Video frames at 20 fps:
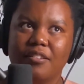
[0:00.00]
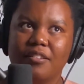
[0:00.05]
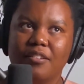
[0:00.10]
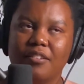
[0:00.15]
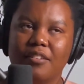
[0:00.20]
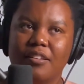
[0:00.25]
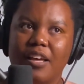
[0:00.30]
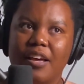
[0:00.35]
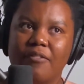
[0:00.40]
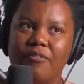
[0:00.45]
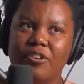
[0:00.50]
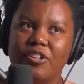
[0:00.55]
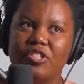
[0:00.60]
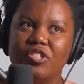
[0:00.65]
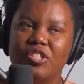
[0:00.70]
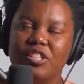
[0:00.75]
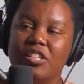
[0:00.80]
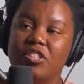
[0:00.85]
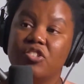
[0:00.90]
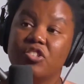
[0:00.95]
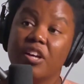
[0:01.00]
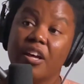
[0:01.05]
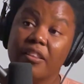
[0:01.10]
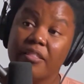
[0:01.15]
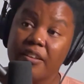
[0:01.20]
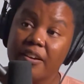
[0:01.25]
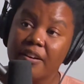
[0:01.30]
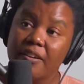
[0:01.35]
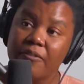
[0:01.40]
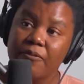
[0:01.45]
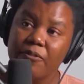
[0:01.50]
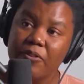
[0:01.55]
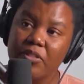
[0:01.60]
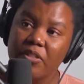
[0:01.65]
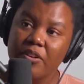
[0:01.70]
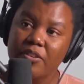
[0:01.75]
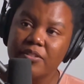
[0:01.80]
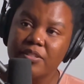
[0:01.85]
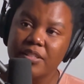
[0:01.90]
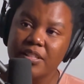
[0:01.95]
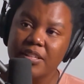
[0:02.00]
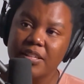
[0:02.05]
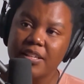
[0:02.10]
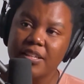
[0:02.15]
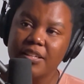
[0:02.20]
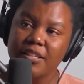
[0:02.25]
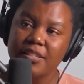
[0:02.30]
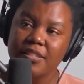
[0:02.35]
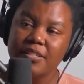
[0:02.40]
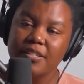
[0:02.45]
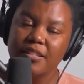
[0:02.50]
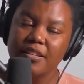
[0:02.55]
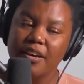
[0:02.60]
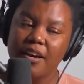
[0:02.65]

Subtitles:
leveraged each other for those things.